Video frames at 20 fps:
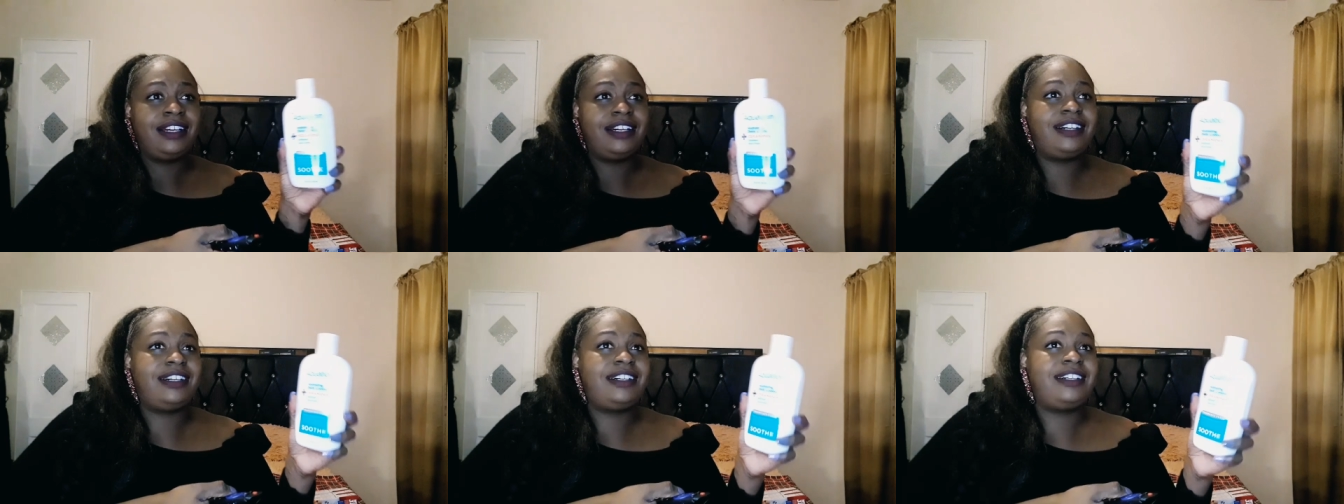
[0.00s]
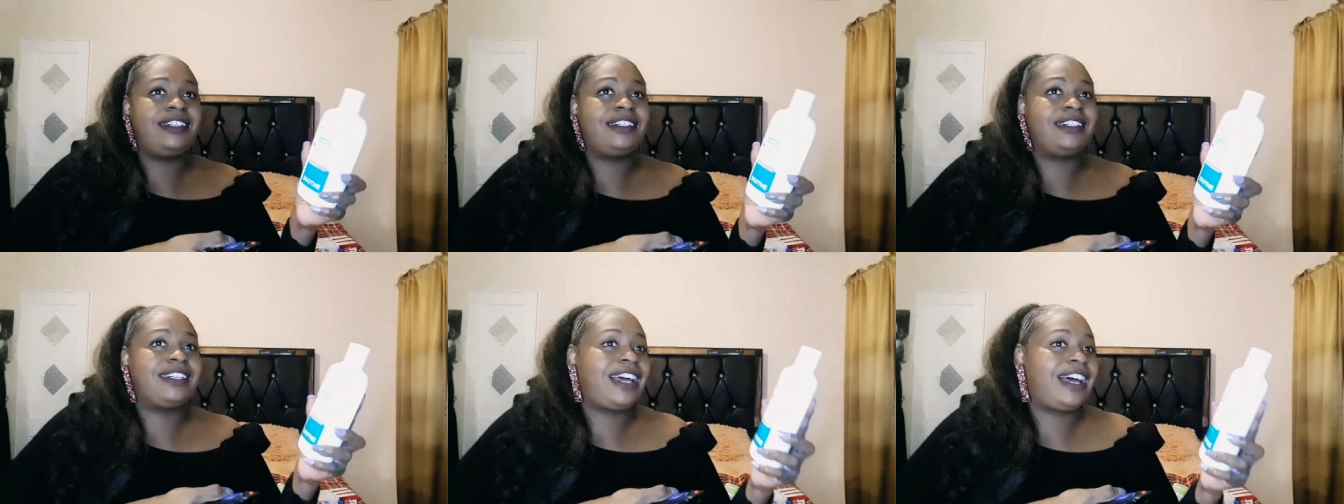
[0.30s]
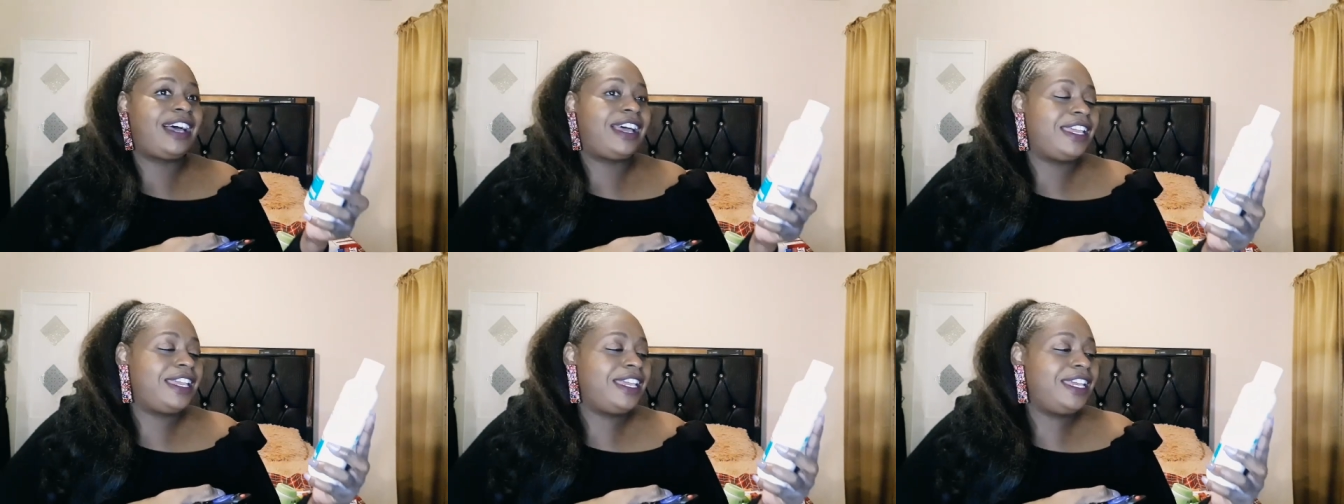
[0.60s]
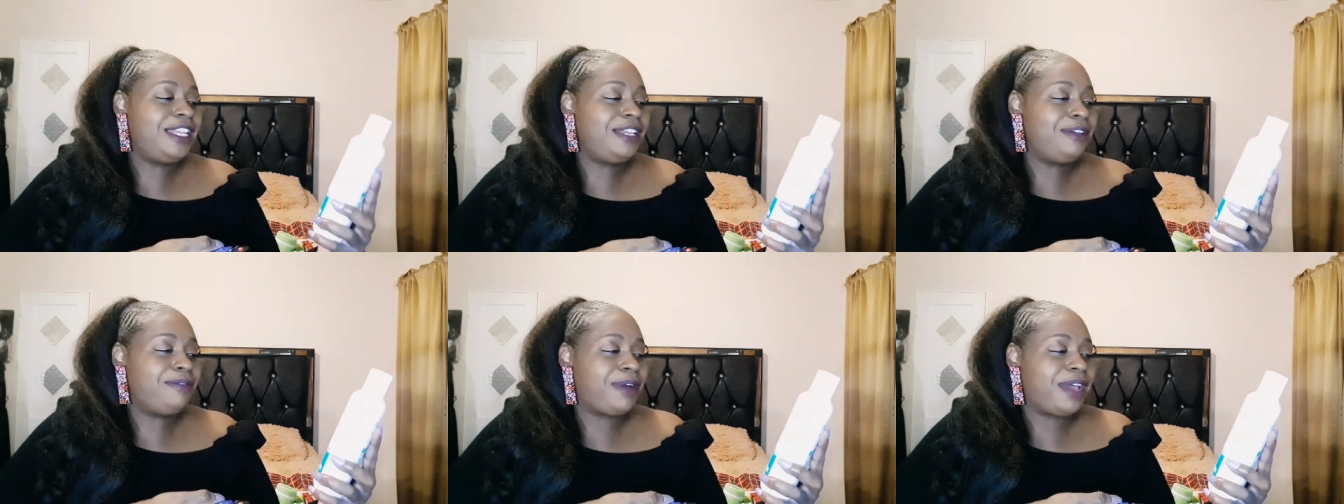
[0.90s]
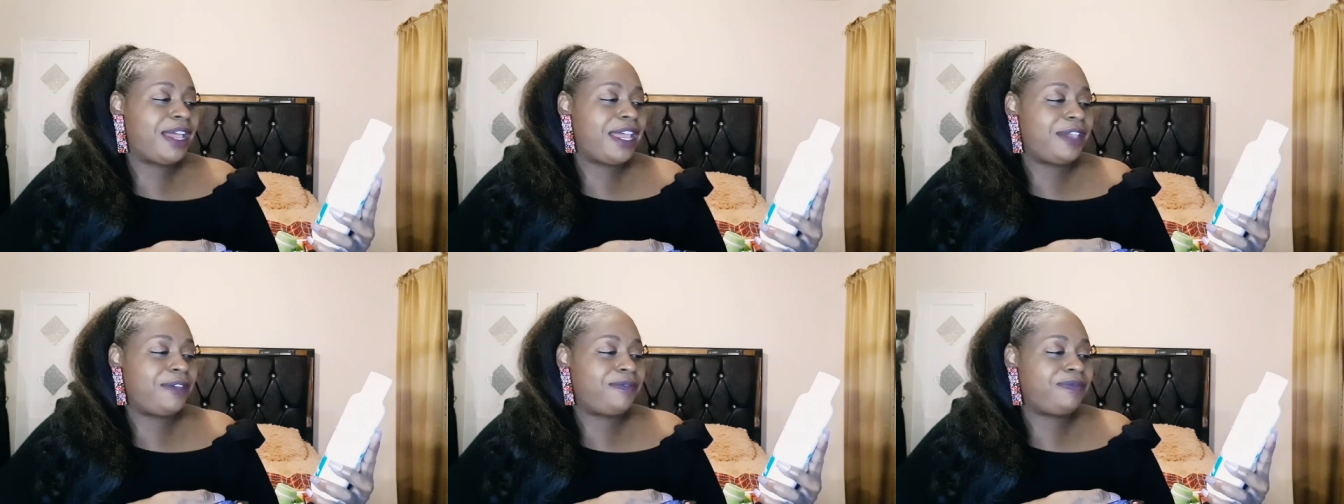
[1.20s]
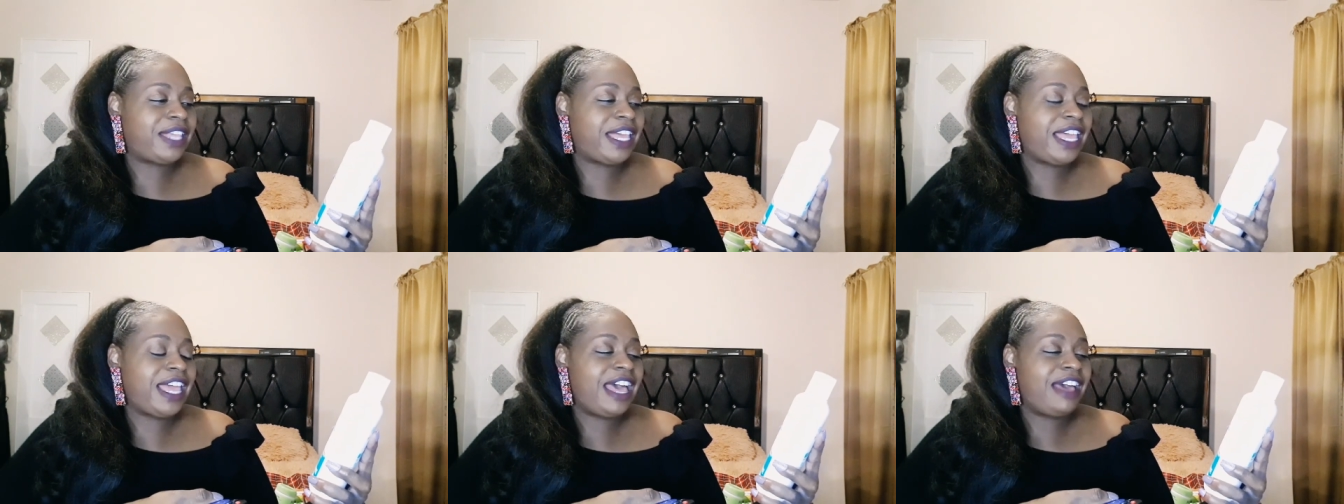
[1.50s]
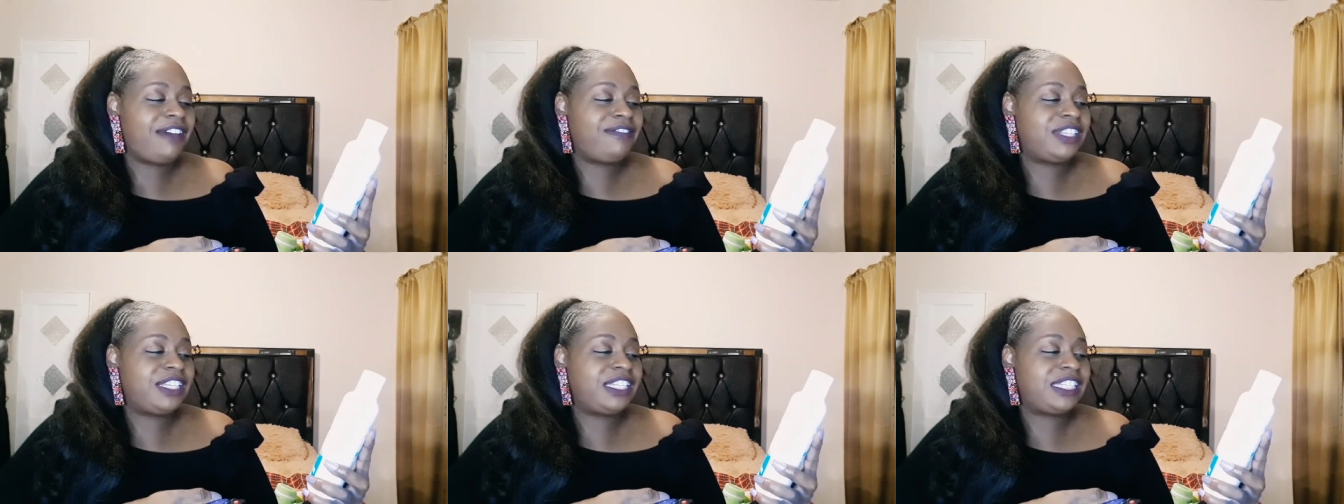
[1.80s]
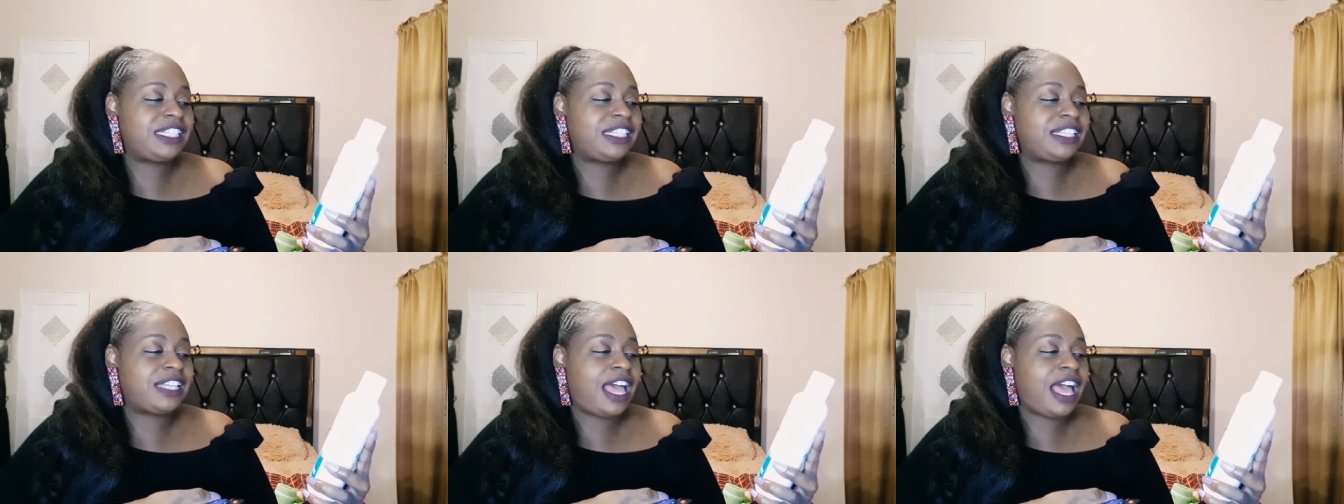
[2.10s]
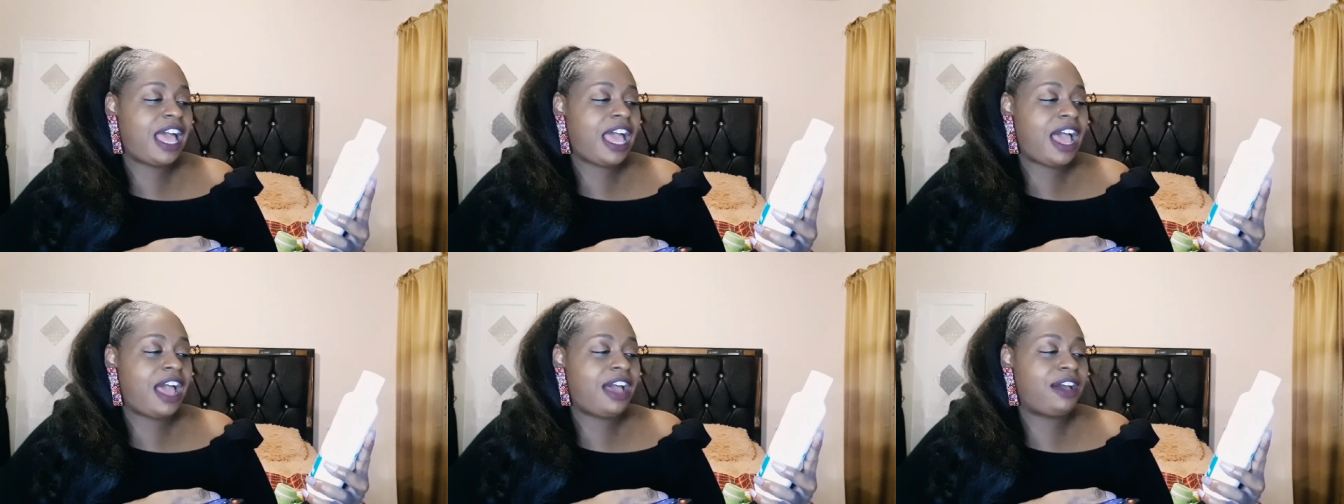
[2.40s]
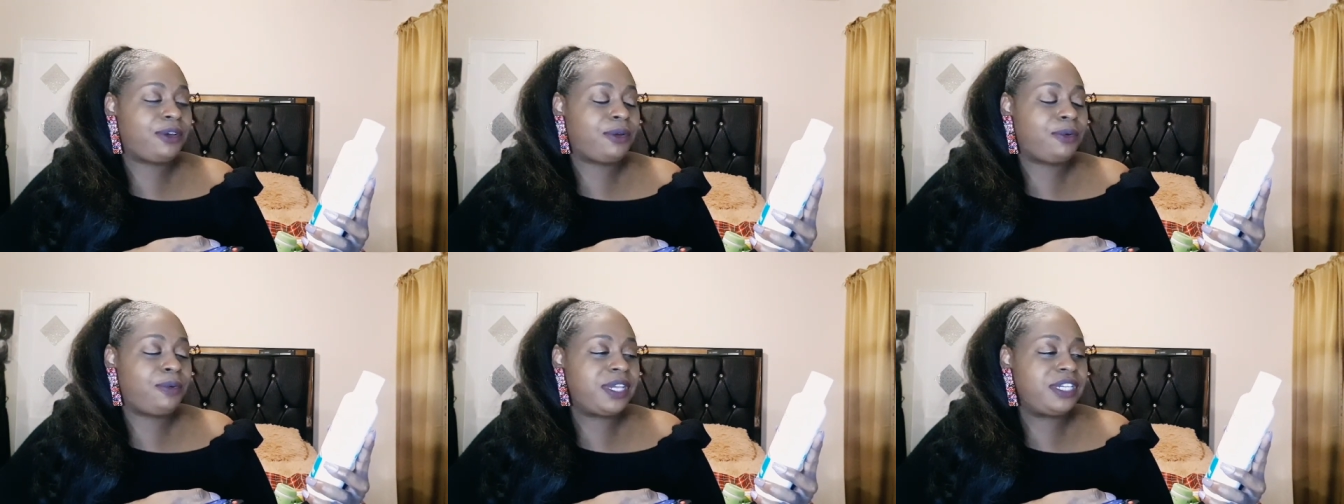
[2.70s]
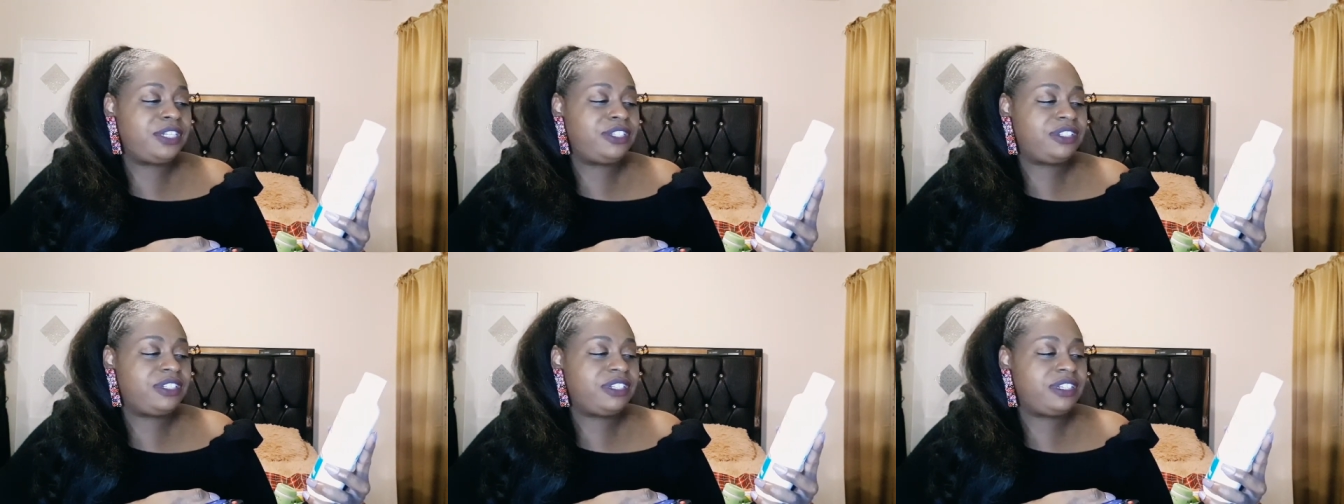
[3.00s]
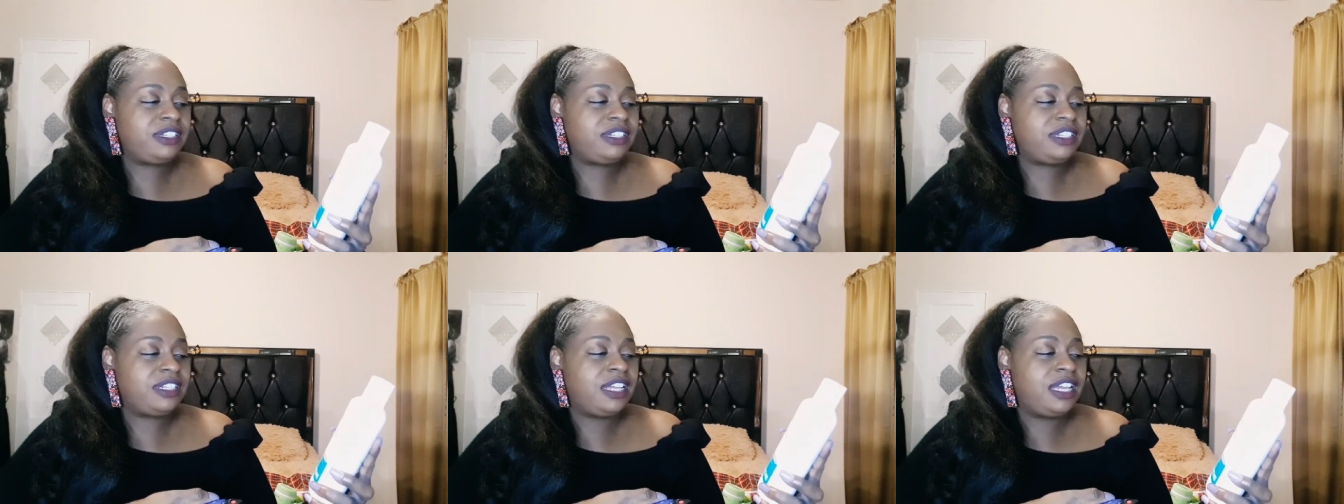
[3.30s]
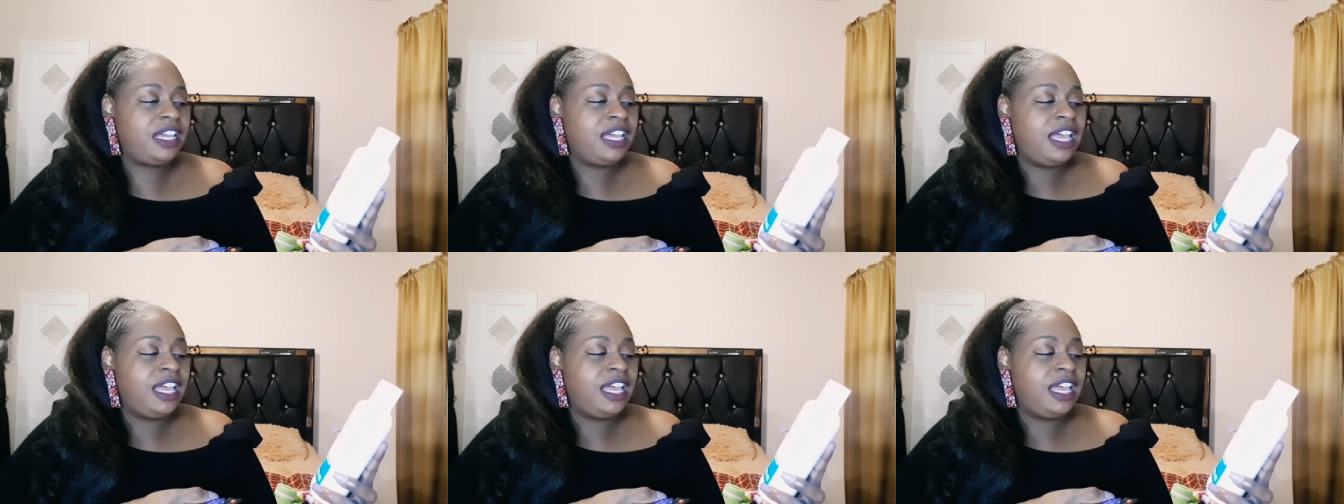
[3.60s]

Oh, God. Anyway, they have this Aquation